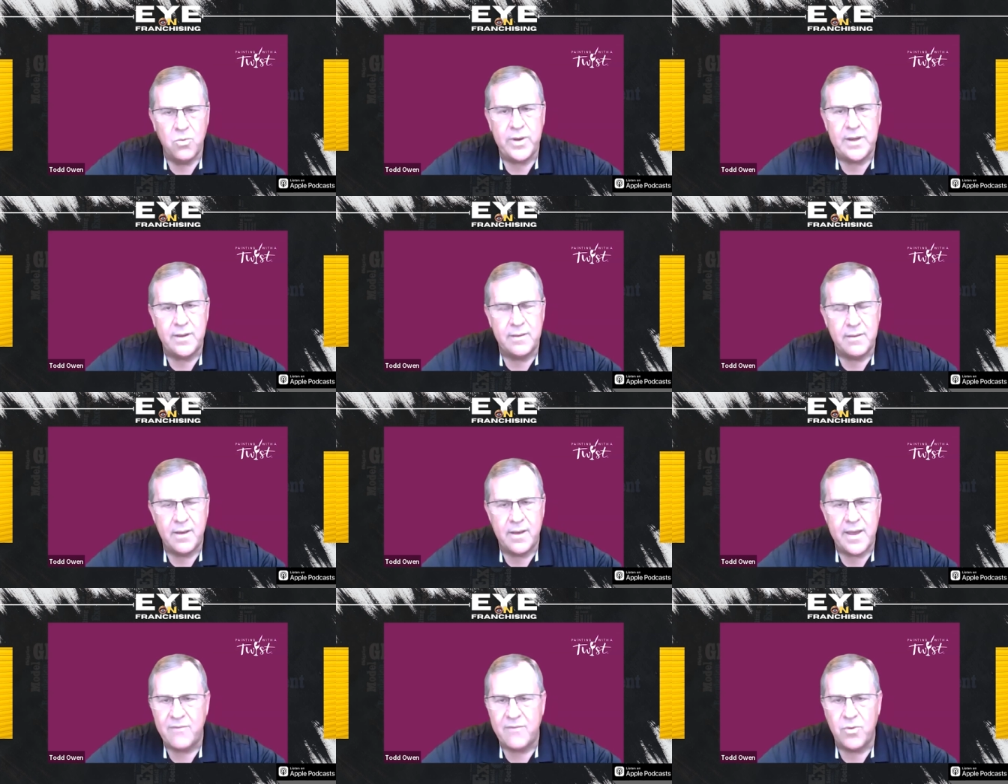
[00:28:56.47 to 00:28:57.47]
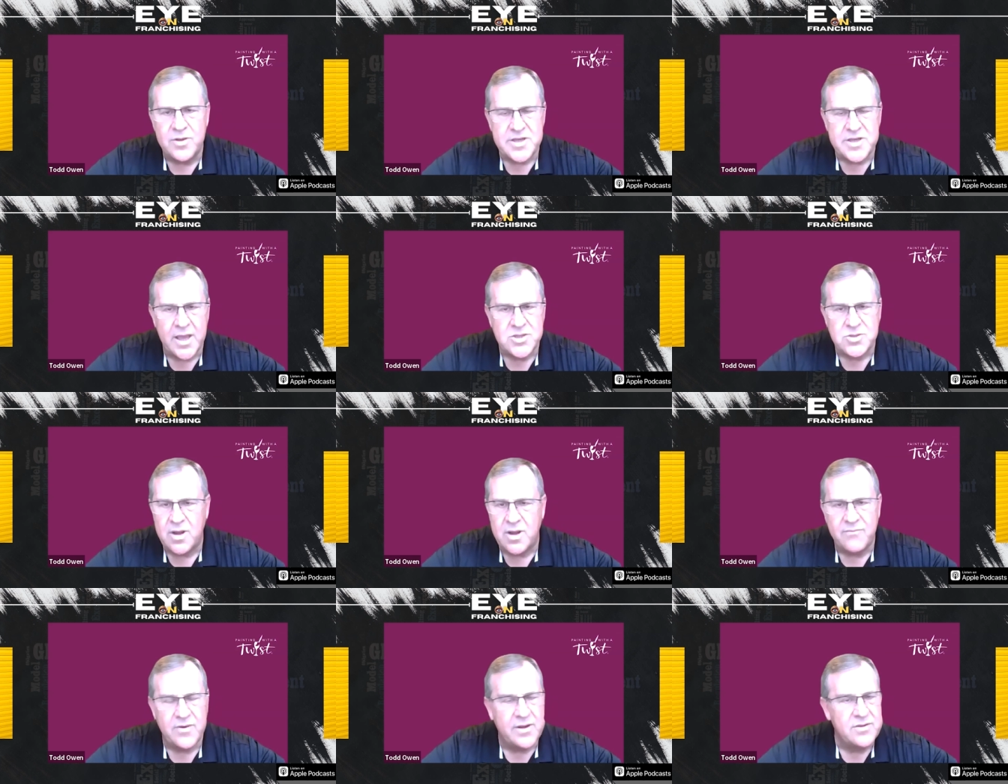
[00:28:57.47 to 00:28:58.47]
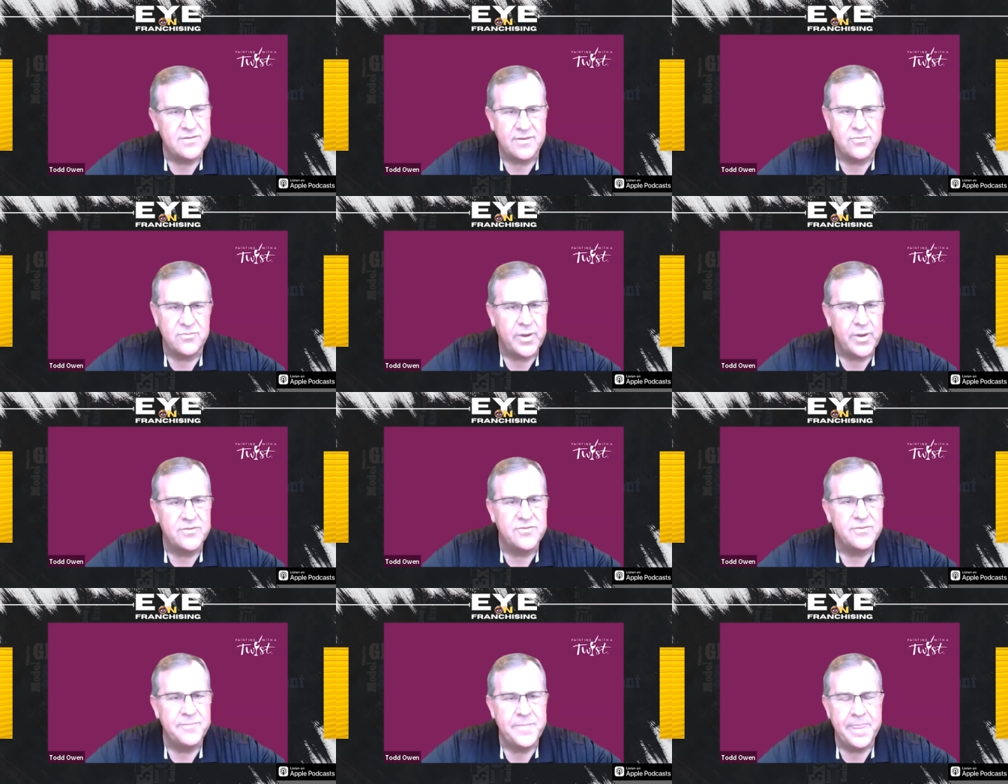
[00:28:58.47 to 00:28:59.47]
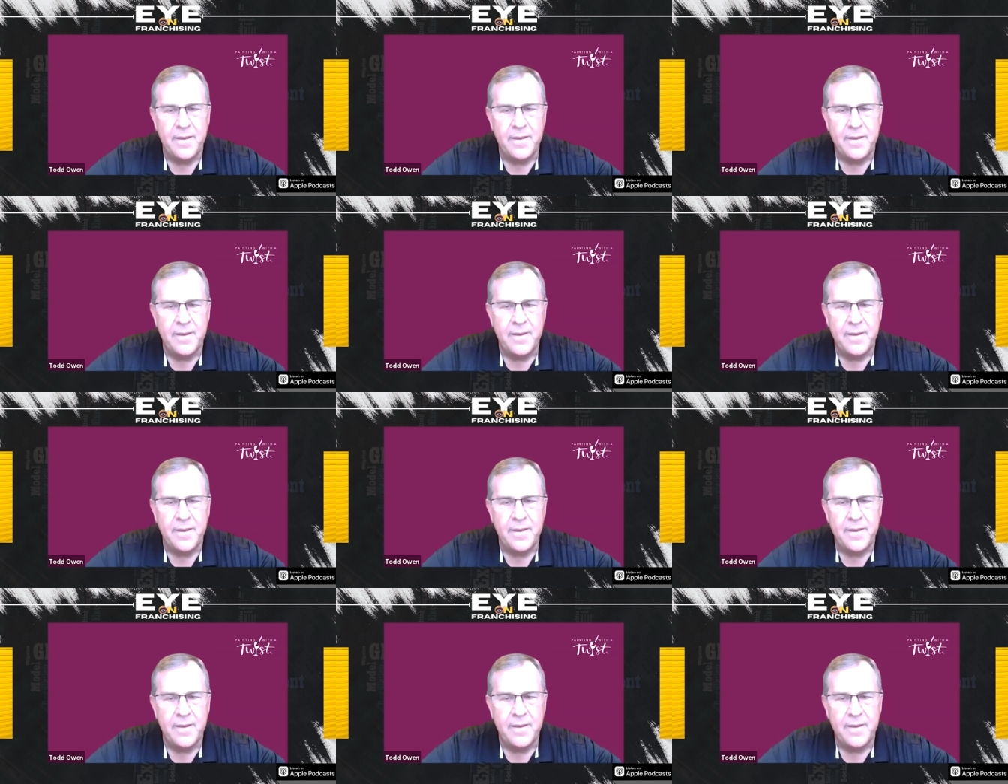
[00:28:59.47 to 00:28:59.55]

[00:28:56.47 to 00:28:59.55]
we uh, have one scheduled every six weeks.